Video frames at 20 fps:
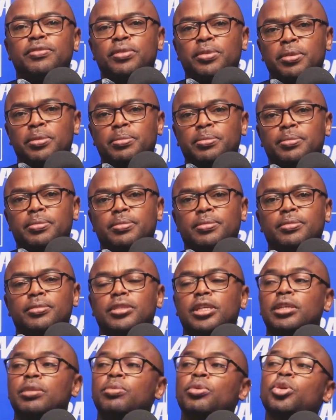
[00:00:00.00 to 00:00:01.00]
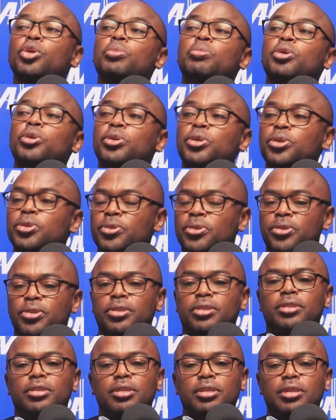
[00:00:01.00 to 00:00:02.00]
from the global
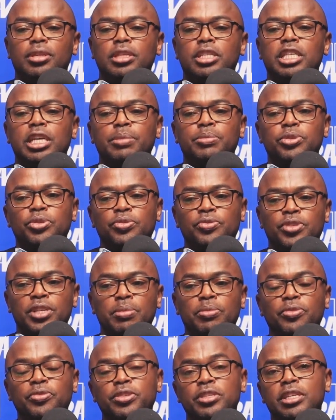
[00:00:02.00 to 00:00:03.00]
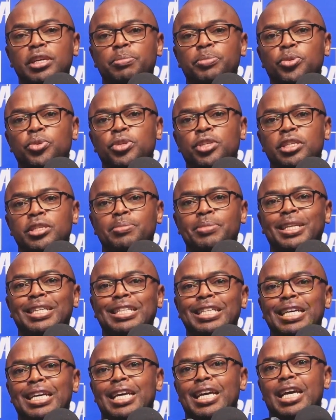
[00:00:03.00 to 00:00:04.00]
north in terms of some of these approaches.
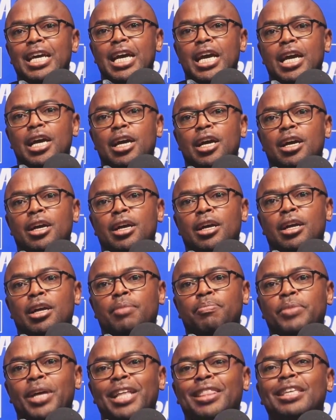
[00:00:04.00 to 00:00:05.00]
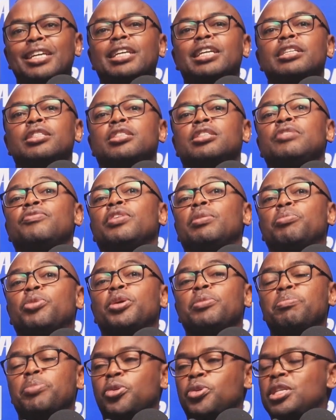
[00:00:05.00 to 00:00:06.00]
But I think it's even more
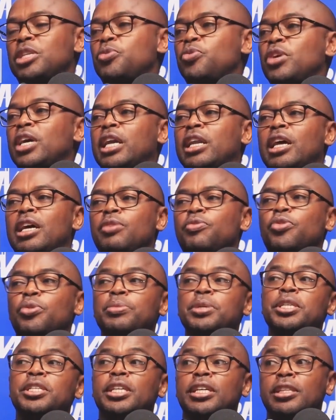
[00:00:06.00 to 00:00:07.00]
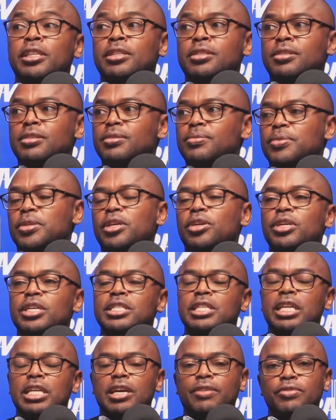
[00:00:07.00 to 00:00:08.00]
important we can learn from each other without
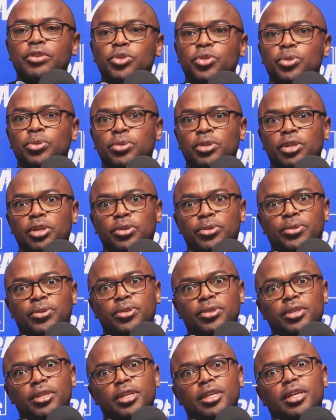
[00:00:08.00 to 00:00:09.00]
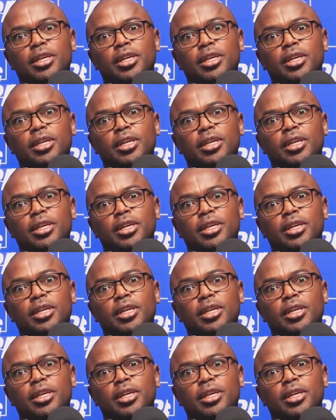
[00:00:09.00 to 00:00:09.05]
necessarily having to look north